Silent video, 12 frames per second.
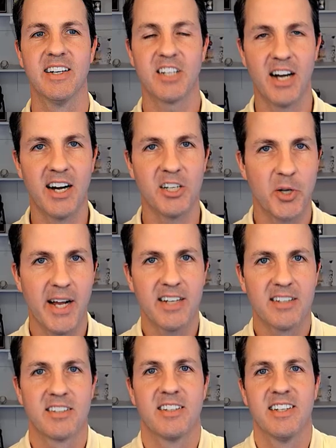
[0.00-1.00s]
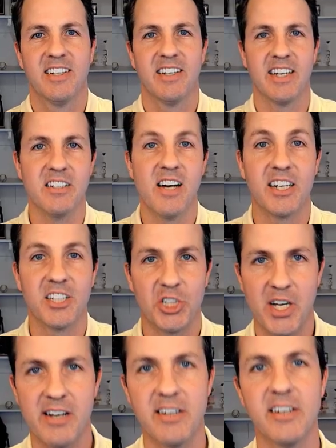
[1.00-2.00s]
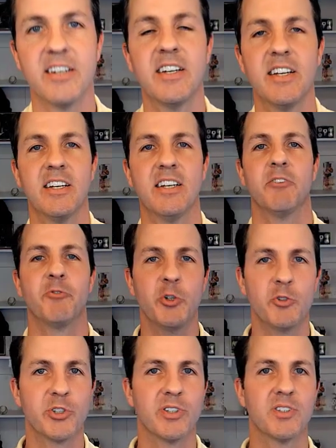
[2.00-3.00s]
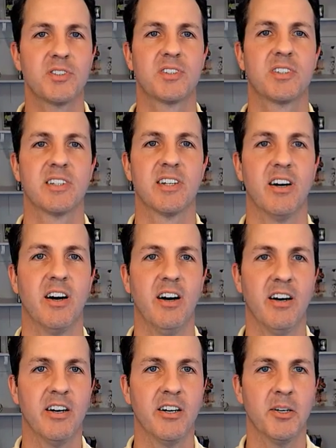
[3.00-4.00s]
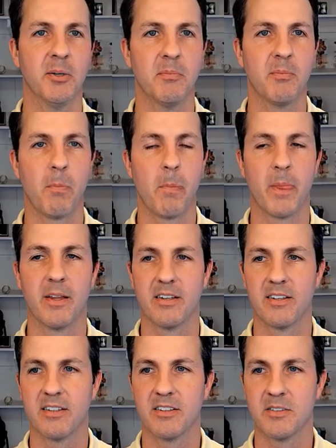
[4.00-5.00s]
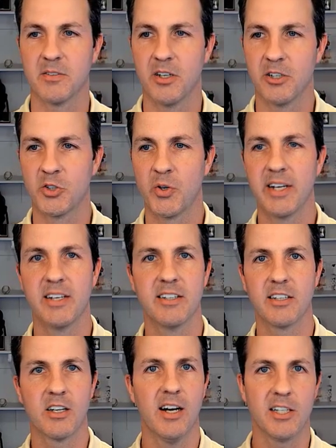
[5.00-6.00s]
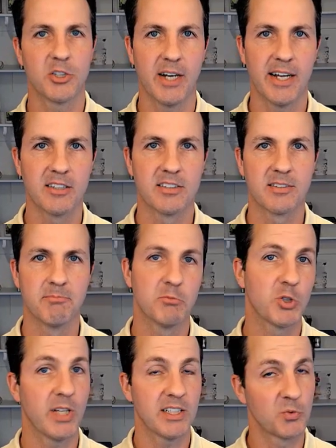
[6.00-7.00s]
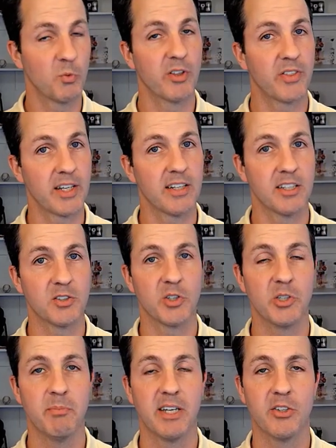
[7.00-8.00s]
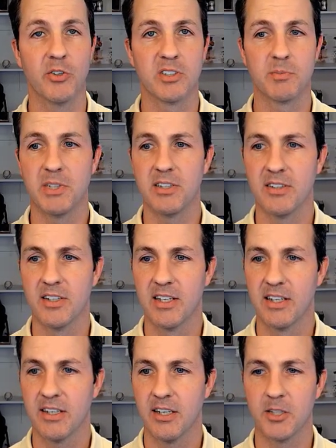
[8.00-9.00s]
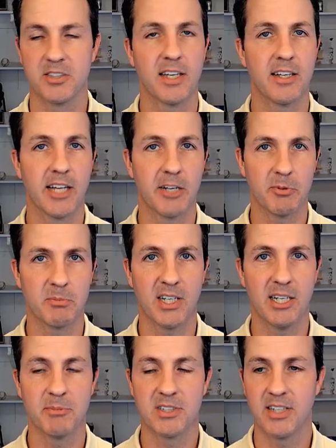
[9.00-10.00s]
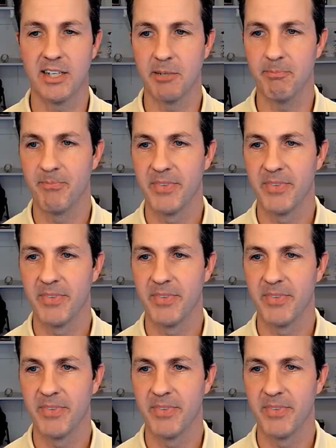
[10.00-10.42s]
contract and not share. Futures are traded in contracts. So that's one thing. And so you may notice me saying that from time to time.